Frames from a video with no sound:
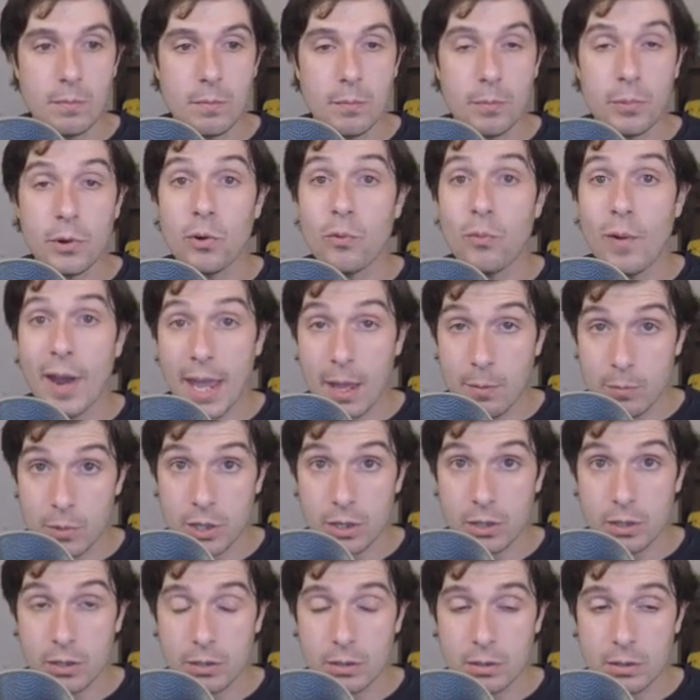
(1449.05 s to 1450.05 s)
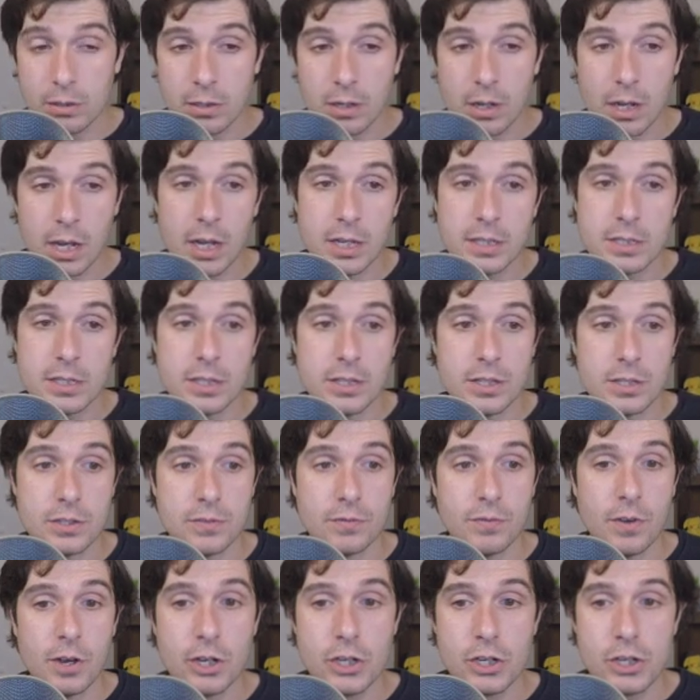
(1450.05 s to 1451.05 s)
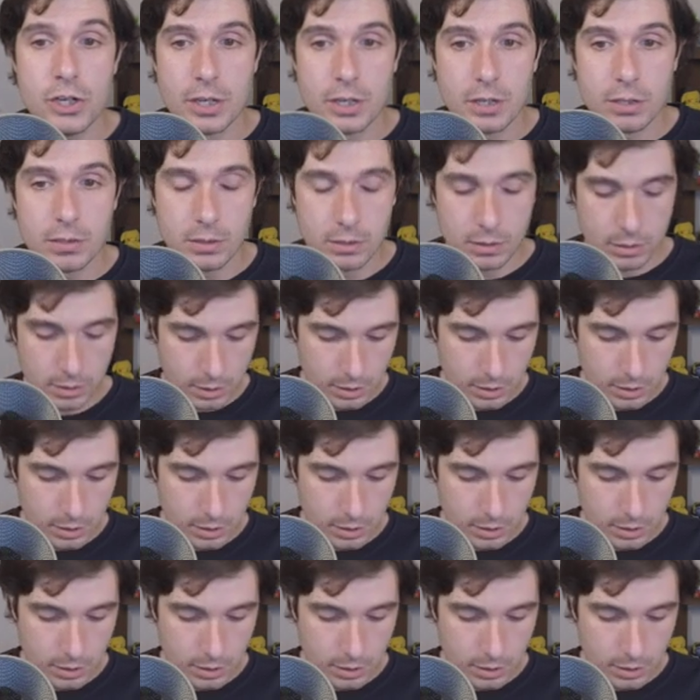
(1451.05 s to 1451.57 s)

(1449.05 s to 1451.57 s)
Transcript: parameter onto this function.